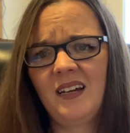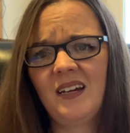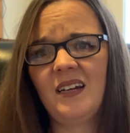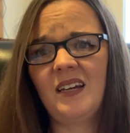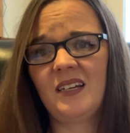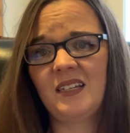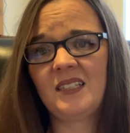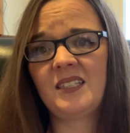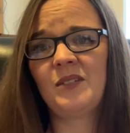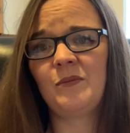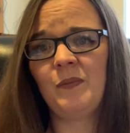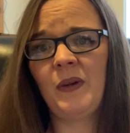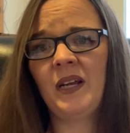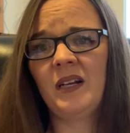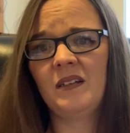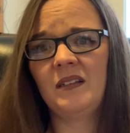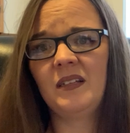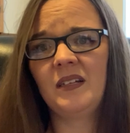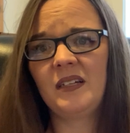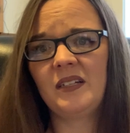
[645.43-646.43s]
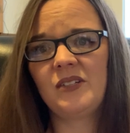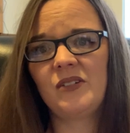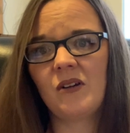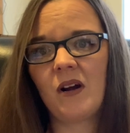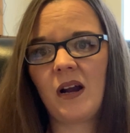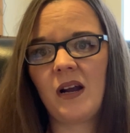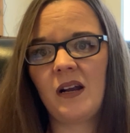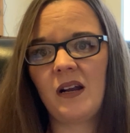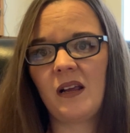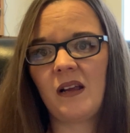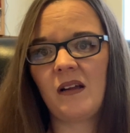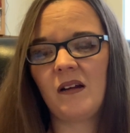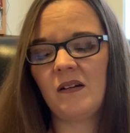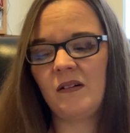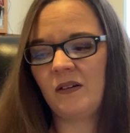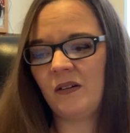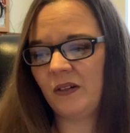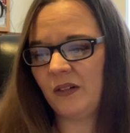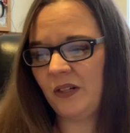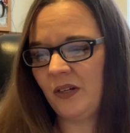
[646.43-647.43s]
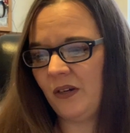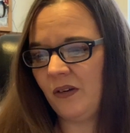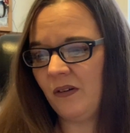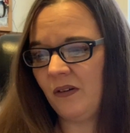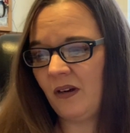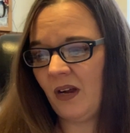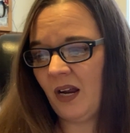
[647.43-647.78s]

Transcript: it's mentally draining on you.